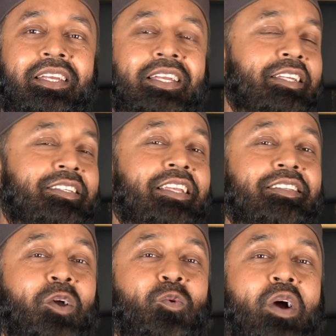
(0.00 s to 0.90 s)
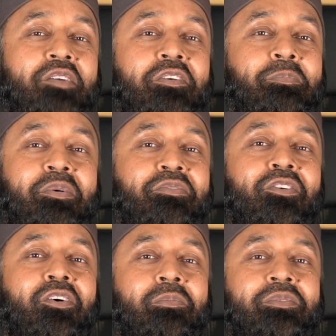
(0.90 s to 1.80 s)
He says that whoever
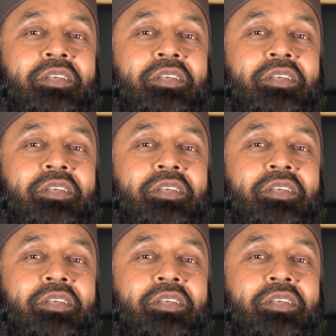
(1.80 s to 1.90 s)
performs